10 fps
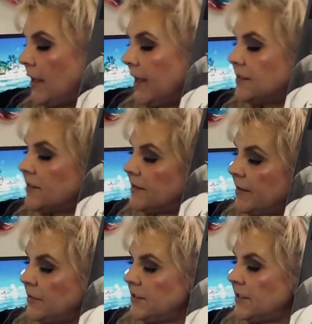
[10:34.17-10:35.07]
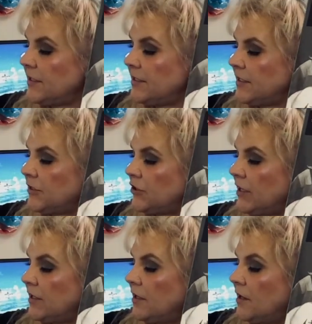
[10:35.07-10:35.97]
It's a limited
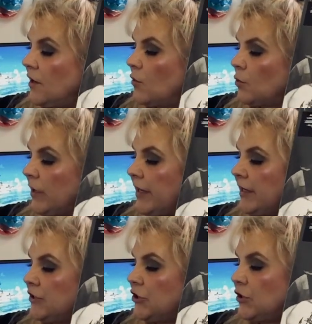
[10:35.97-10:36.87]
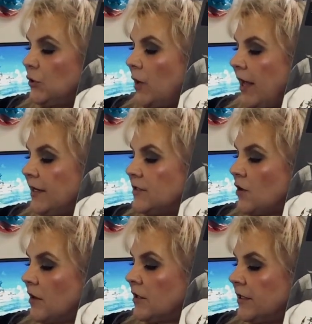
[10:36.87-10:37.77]
edition reissue, and it's
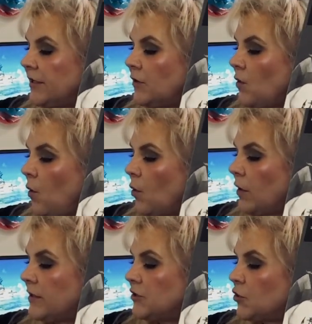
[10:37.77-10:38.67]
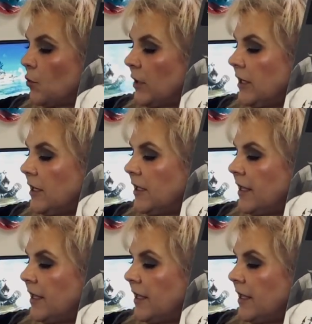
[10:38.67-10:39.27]
on clear orange, green,